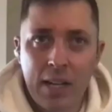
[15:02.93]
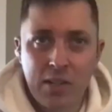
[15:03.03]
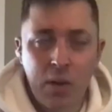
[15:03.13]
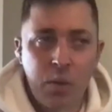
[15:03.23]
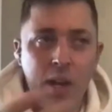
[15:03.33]
So
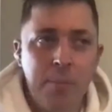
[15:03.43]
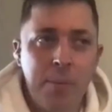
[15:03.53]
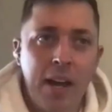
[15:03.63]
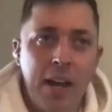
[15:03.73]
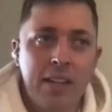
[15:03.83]
I was with a
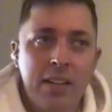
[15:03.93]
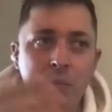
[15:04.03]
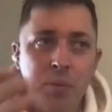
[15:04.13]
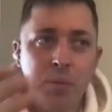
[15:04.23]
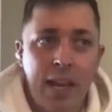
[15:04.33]
band, and
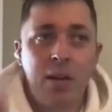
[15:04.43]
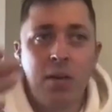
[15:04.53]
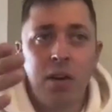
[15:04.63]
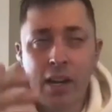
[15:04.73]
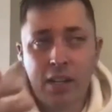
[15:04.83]
but now
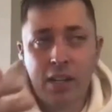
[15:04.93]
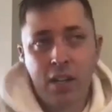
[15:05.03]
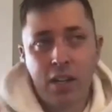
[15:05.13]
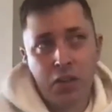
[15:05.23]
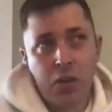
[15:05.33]
I
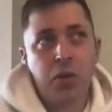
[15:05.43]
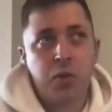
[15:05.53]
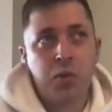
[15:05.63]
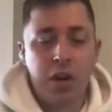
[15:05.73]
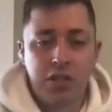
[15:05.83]
do those
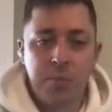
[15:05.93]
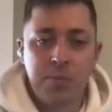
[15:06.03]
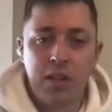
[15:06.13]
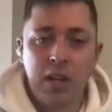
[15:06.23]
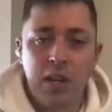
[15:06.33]
workshops
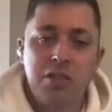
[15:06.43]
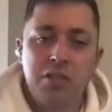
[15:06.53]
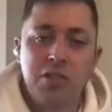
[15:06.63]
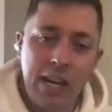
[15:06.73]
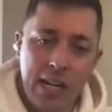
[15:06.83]
in Irish
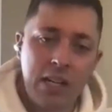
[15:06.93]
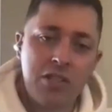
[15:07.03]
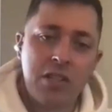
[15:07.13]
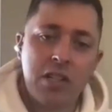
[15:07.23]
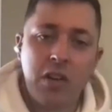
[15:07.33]
and
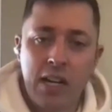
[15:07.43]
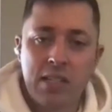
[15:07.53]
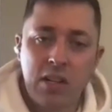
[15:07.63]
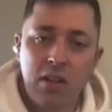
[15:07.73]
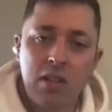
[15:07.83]
English and
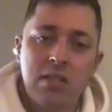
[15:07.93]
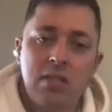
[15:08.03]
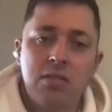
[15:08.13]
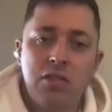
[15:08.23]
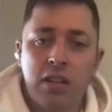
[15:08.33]

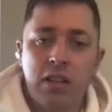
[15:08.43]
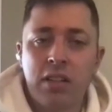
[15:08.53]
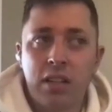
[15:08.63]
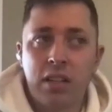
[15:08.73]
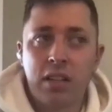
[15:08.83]
Gaelscoils, Shachtan
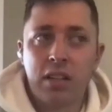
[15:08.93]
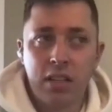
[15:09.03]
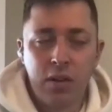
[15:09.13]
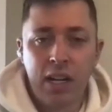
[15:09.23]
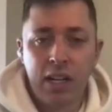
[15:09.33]
the
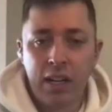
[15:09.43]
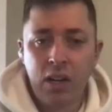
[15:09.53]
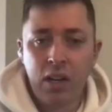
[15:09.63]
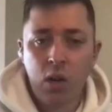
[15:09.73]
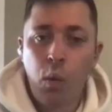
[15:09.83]
Gaelge,
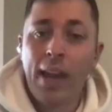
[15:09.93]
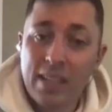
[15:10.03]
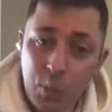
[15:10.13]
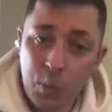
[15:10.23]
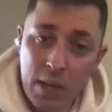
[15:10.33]

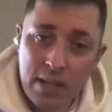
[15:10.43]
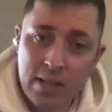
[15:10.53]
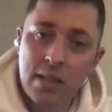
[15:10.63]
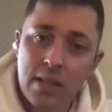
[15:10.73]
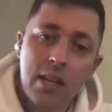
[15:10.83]
wellness
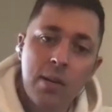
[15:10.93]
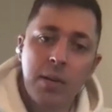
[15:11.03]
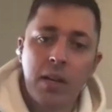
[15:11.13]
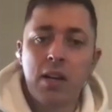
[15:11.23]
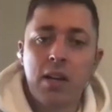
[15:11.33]
weeks,
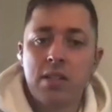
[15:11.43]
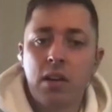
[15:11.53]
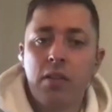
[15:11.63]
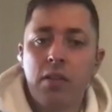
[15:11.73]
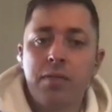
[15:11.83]
because
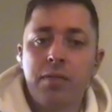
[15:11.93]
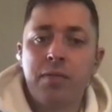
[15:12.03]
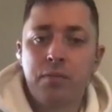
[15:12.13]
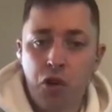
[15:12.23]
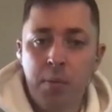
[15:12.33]
of
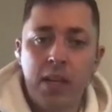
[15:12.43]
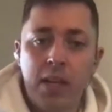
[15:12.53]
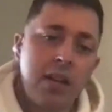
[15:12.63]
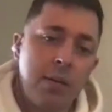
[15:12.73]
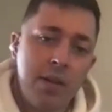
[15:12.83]
drumming
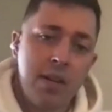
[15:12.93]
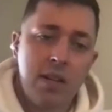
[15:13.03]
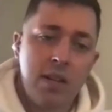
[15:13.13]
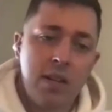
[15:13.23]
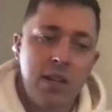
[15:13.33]
can
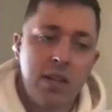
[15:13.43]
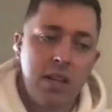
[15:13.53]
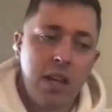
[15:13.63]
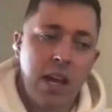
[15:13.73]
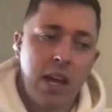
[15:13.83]
be
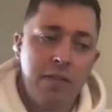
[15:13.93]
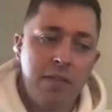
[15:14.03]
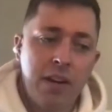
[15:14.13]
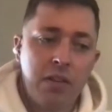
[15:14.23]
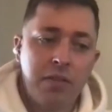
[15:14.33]
very
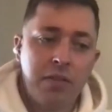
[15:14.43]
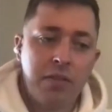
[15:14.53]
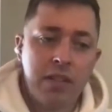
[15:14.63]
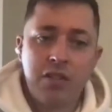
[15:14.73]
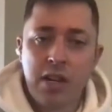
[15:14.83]
good for
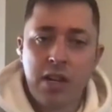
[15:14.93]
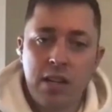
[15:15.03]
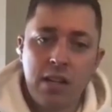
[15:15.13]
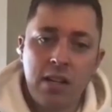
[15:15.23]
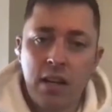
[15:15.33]

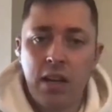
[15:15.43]
de-stressing,